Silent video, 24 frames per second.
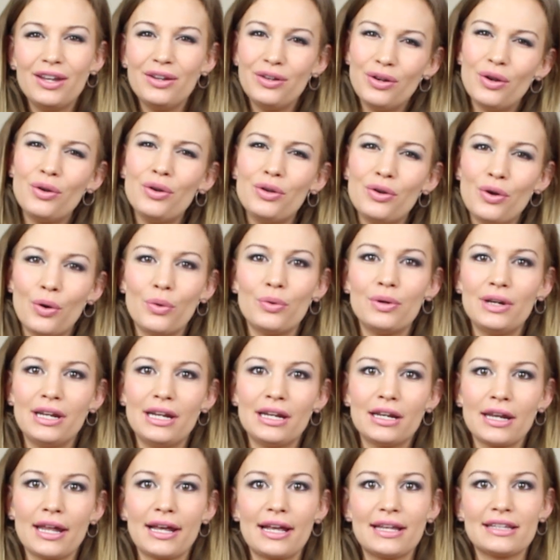you know, you don't
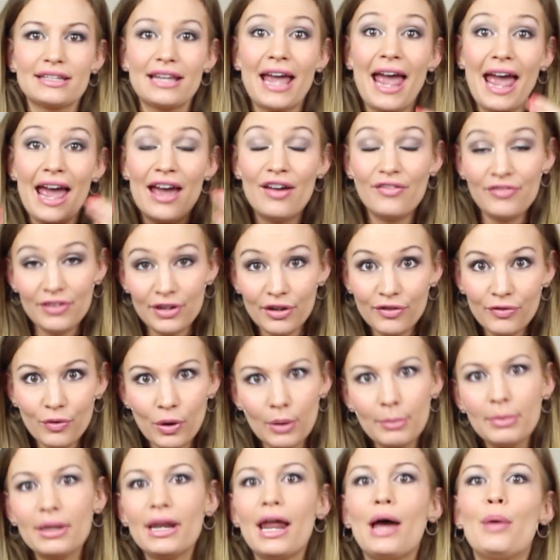need like as heavy a
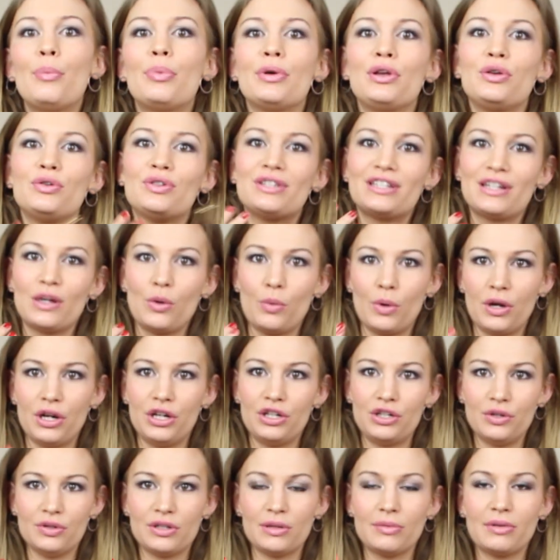formula, but you still want
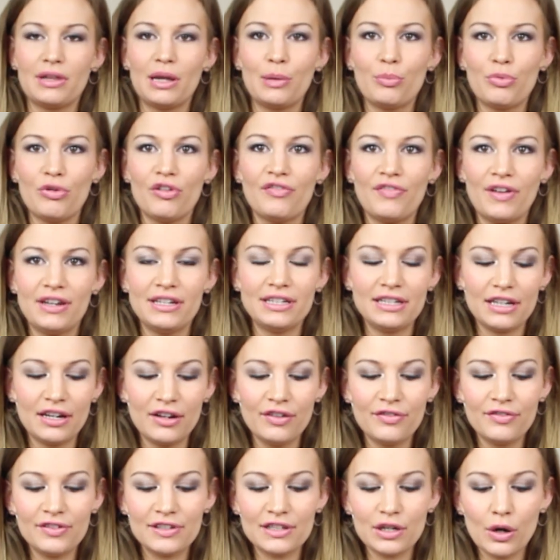to do something
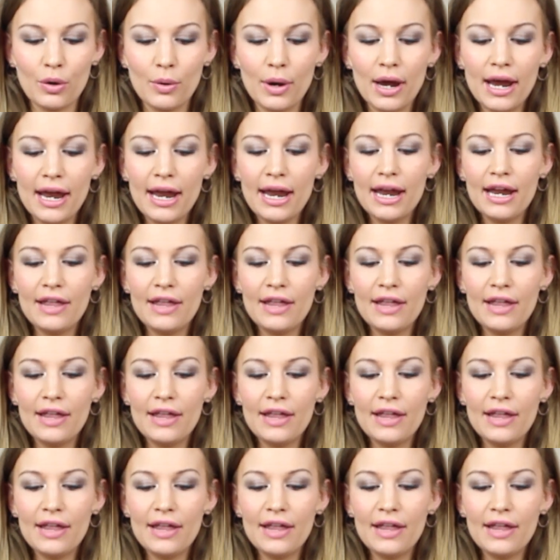preventative. So